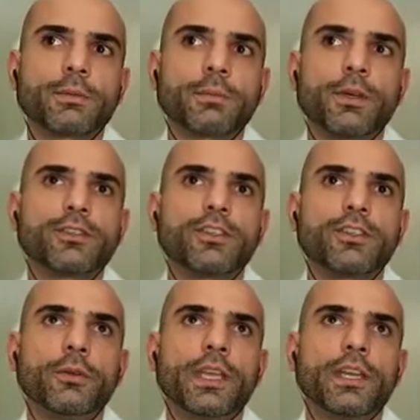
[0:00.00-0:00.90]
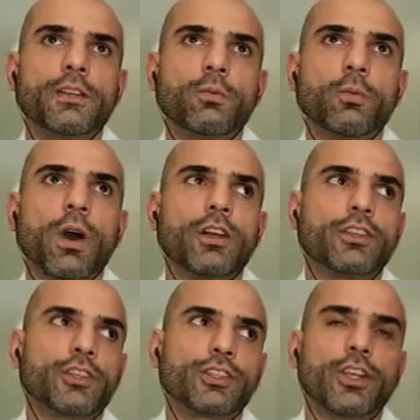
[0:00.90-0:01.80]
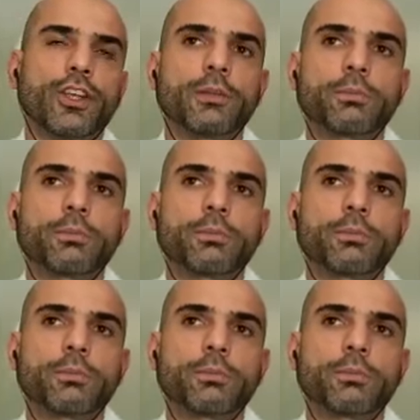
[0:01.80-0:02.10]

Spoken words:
as opposed to doing it while you're showing